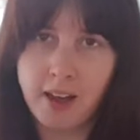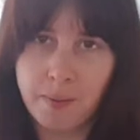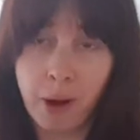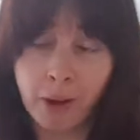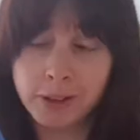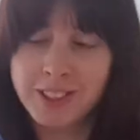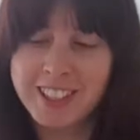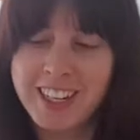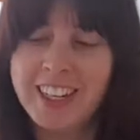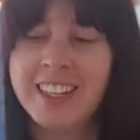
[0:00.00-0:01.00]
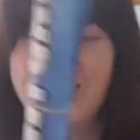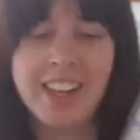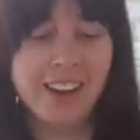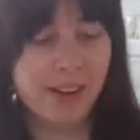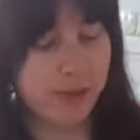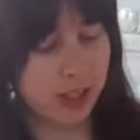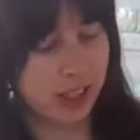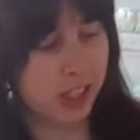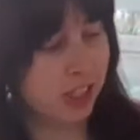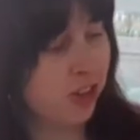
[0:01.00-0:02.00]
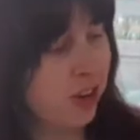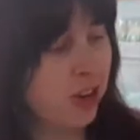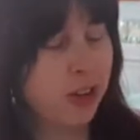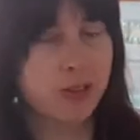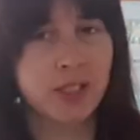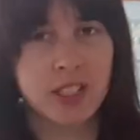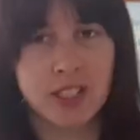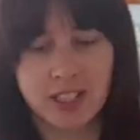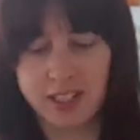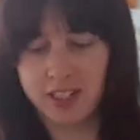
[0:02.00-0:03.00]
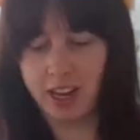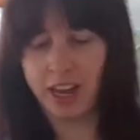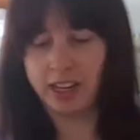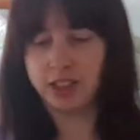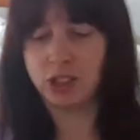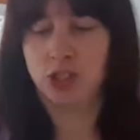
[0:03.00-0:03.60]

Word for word: a poster um, which was a